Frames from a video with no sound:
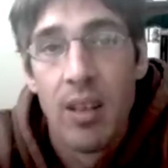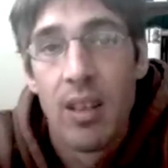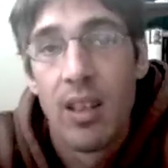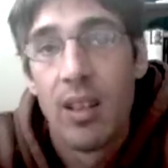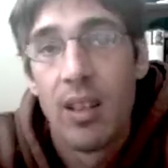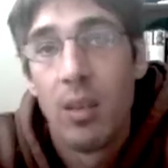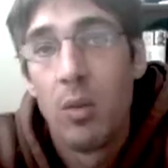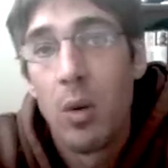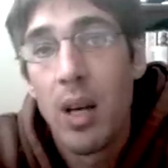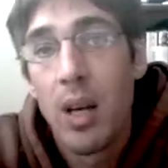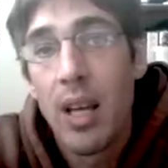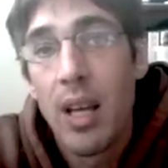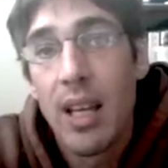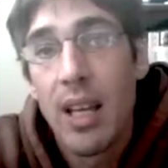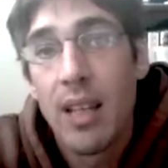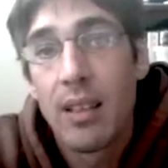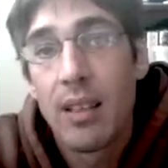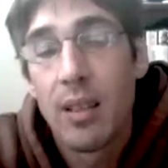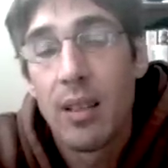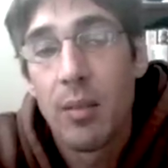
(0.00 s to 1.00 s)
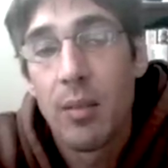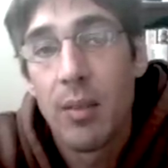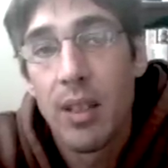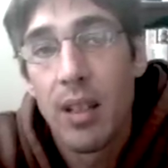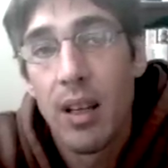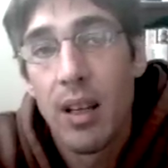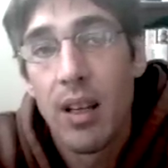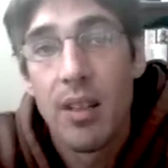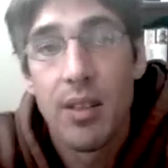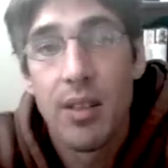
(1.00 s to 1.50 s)
In a way,
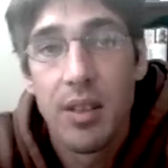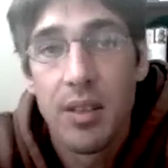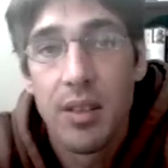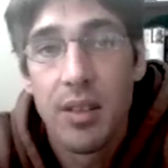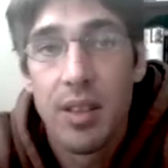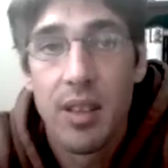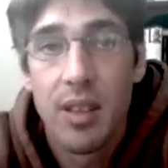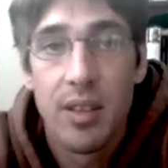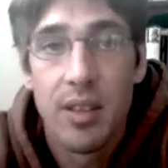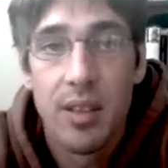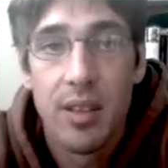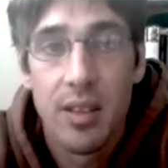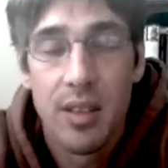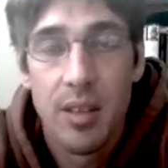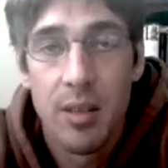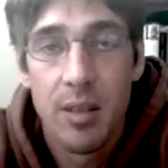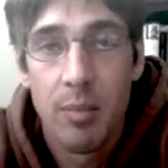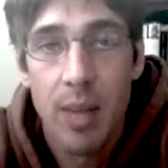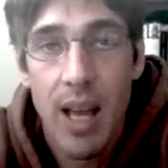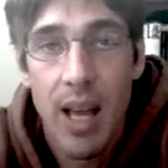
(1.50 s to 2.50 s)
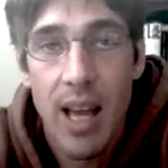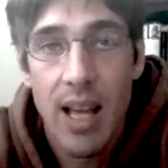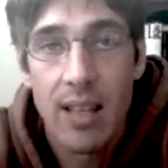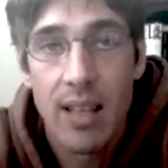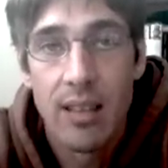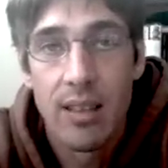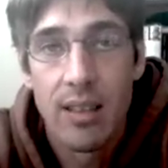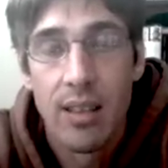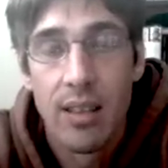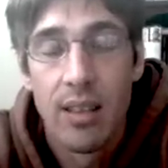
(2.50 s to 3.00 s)
something other citizens in the
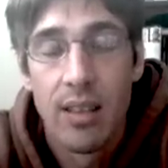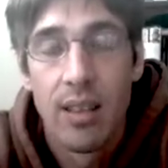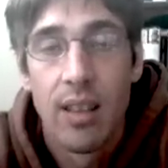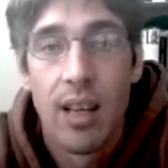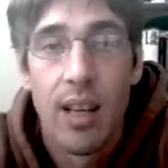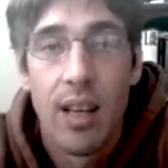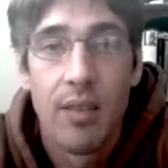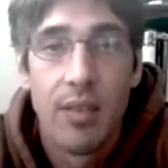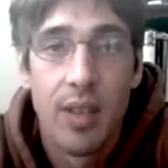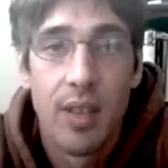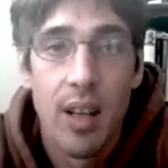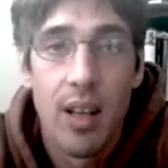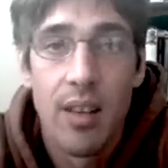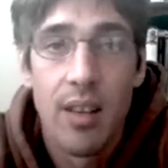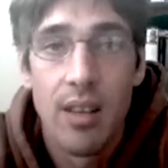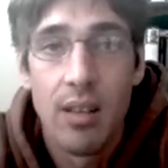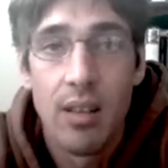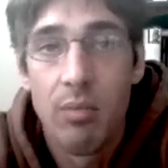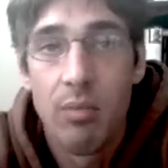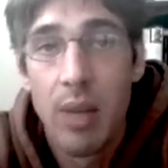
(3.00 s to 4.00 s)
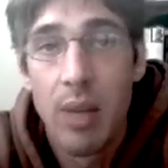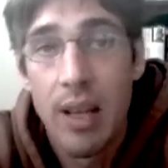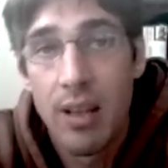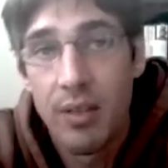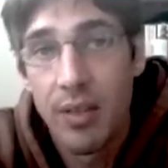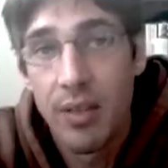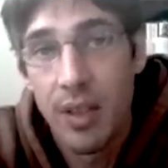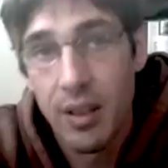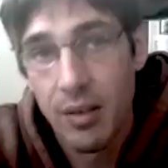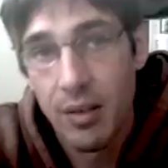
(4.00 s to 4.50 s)
past have done that you
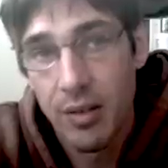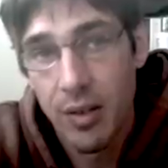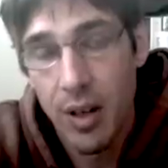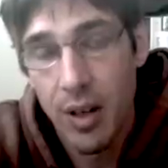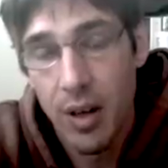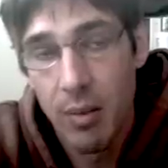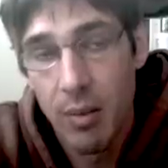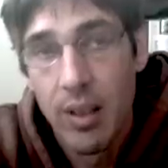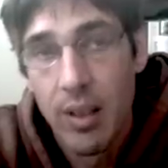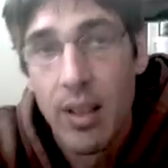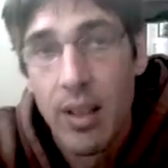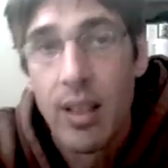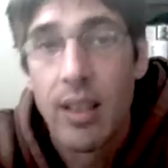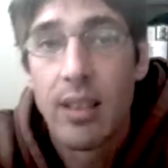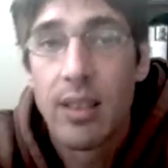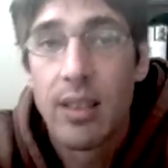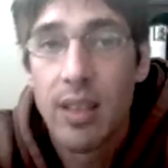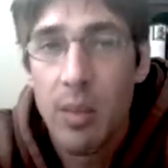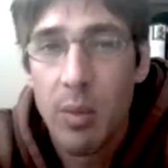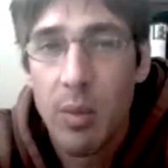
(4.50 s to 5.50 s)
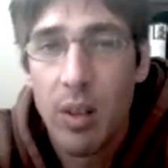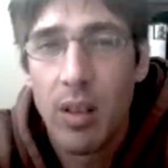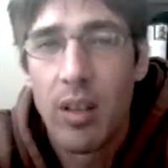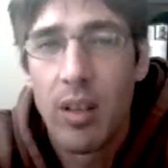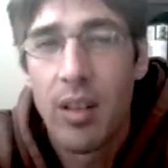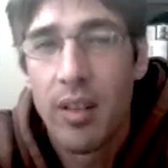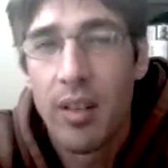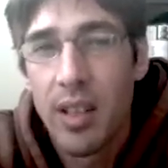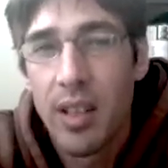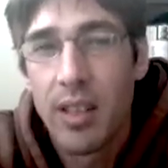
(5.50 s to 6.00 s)
benefited from is similar
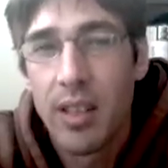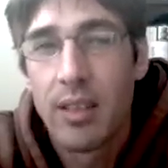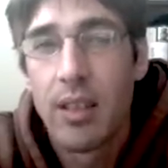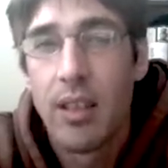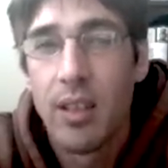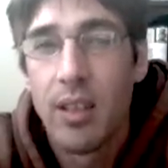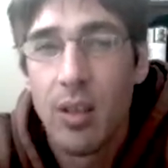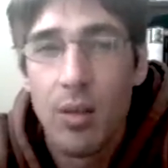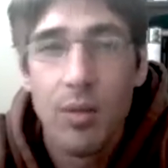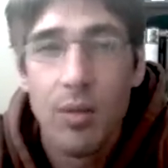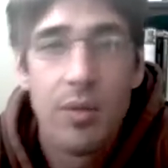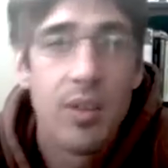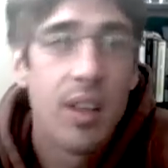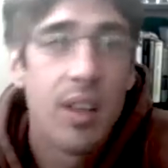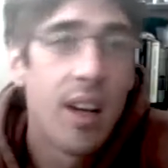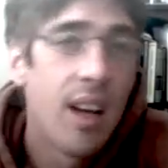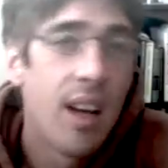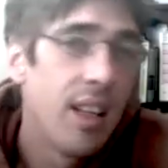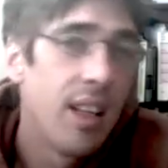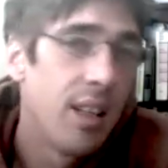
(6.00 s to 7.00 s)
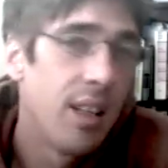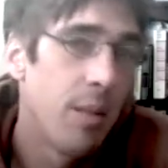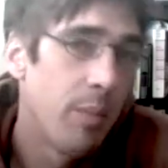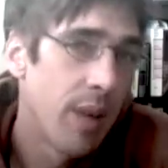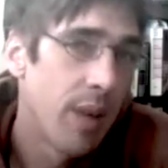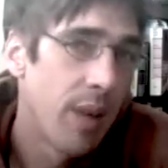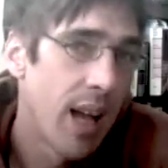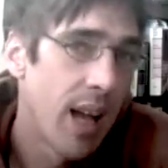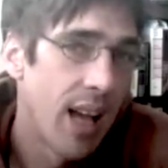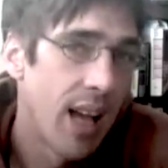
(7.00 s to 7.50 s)
to things that you've done in the
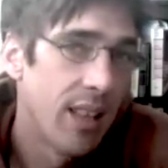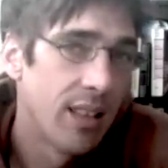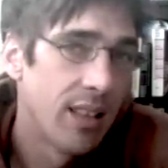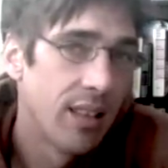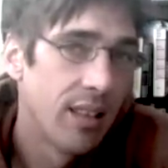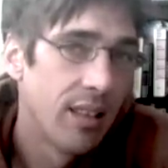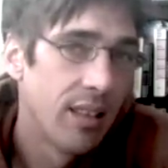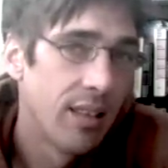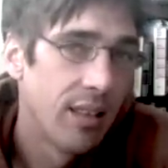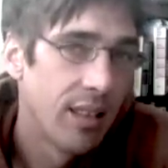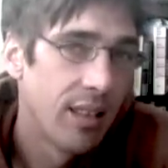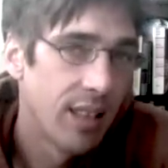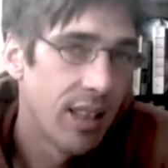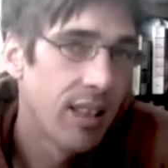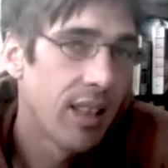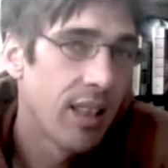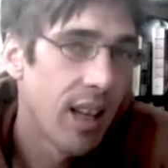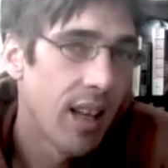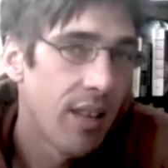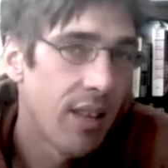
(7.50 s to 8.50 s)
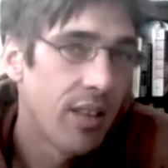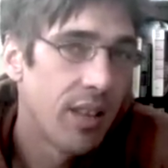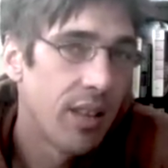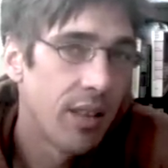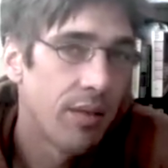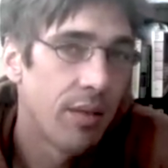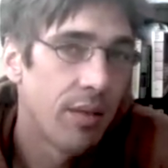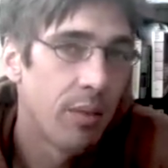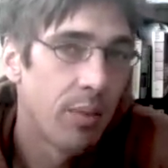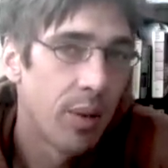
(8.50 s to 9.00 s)
past because that's kind of a
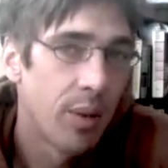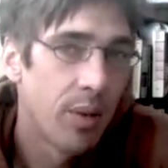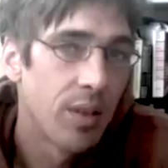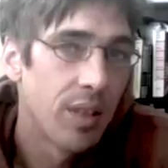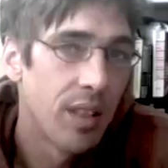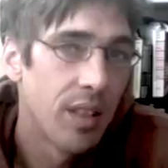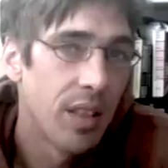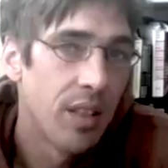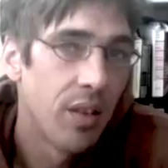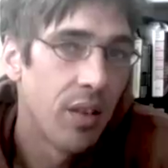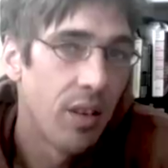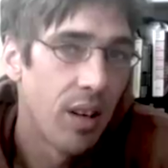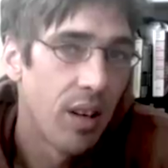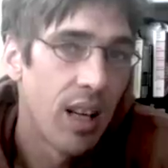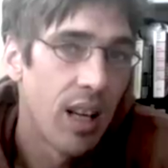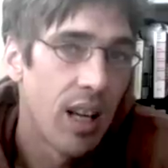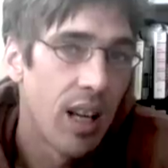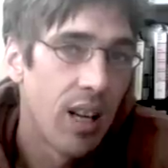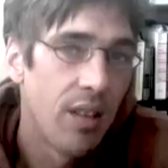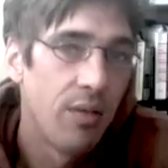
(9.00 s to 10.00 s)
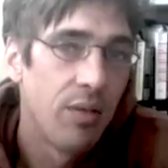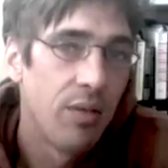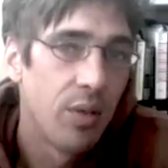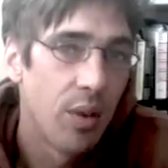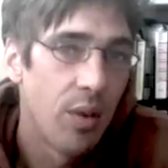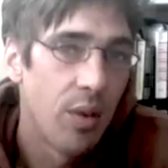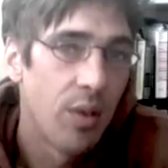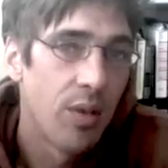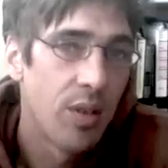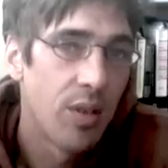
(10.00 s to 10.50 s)
different person than you are now. You've
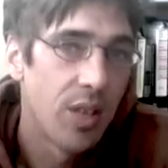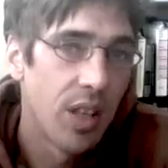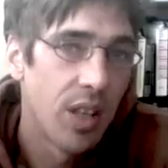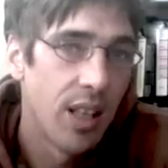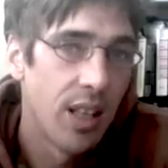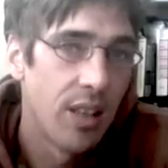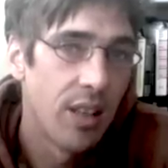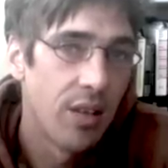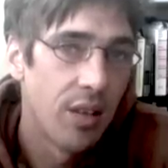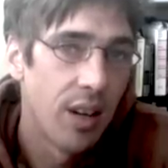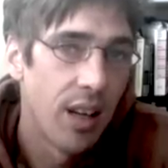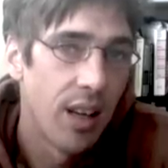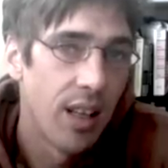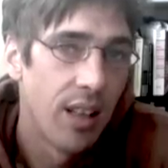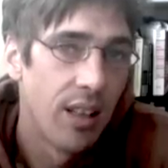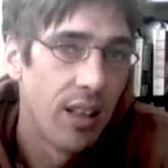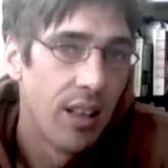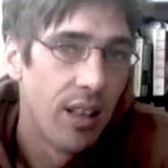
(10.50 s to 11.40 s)
grown or changed, right?